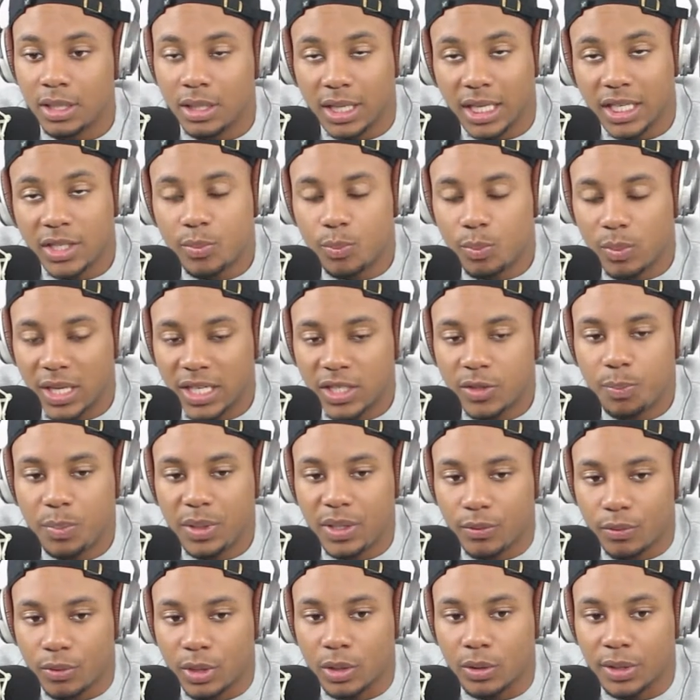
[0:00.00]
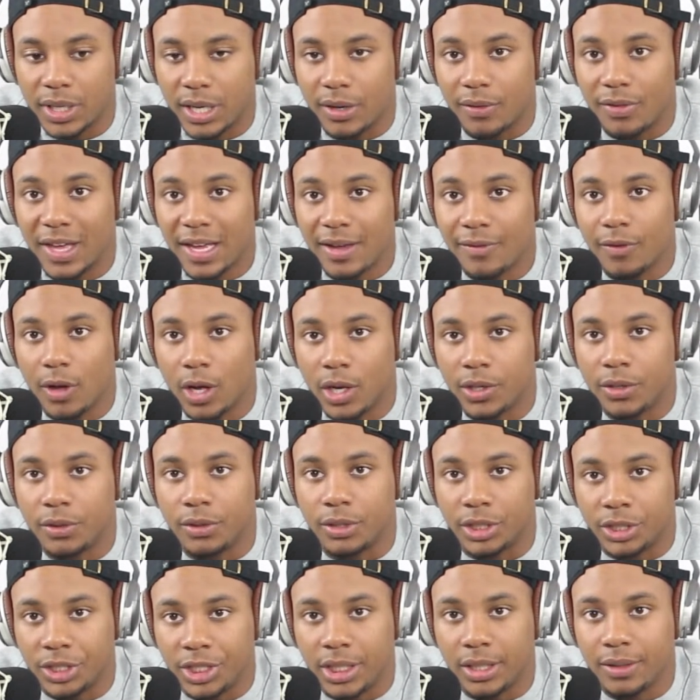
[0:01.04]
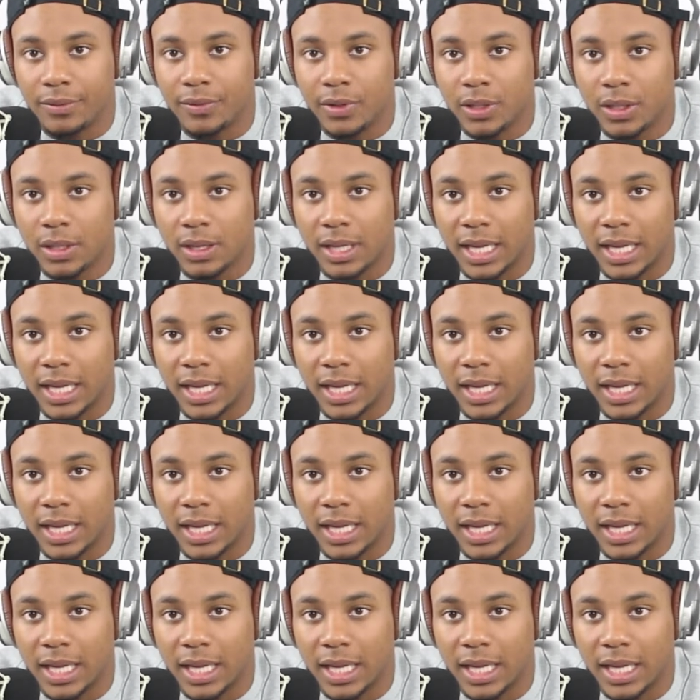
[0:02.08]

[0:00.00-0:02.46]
let's be real here. They've underachieved.